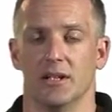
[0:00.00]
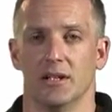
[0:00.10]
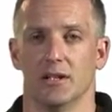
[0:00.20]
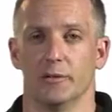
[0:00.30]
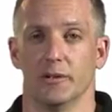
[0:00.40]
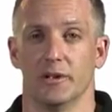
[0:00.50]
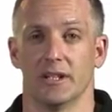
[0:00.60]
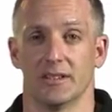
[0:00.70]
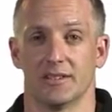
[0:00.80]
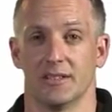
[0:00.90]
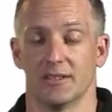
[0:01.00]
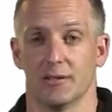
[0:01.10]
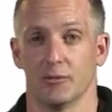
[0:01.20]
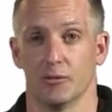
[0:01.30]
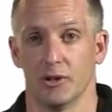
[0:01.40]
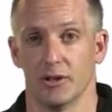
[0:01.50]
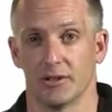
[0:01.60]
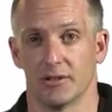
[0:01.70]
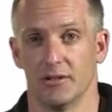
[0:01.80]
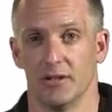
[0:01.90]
Nobody really understands how it works.